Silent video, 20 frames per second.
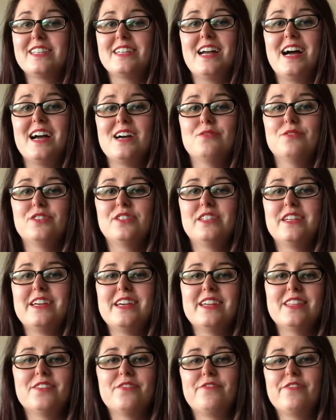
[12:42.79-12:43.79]
and I will
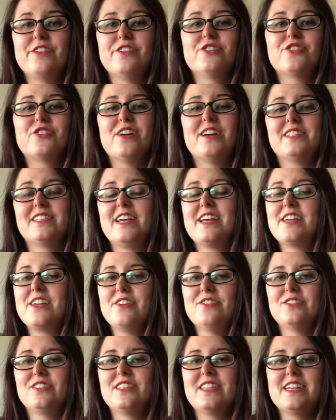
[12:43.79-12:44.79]
see in the future as I
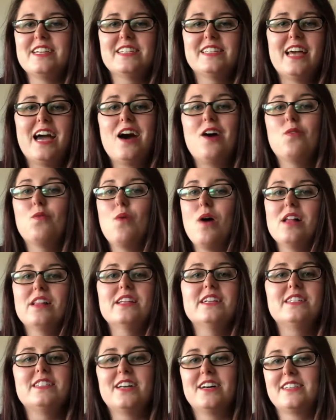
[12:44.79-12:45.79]
use these how well
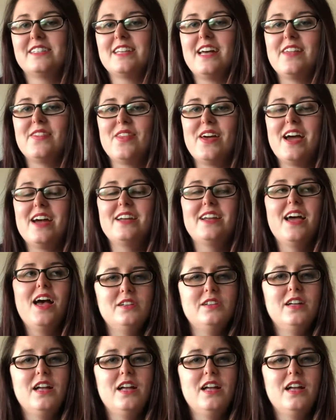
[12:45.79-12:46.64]
it does on that.